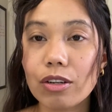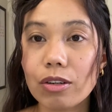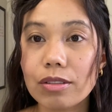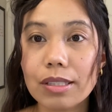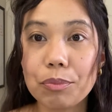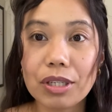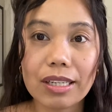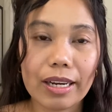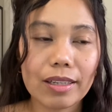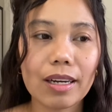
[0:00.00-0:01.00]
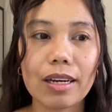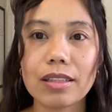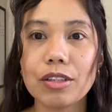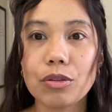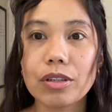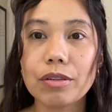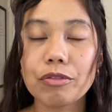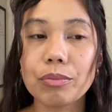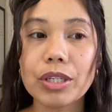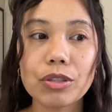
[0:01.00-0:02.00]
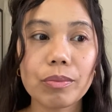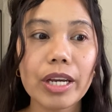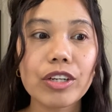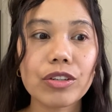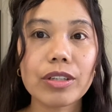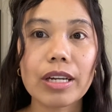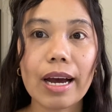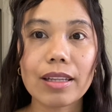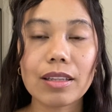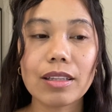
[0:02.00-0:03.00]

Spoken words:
something like that, in order for me to make sure that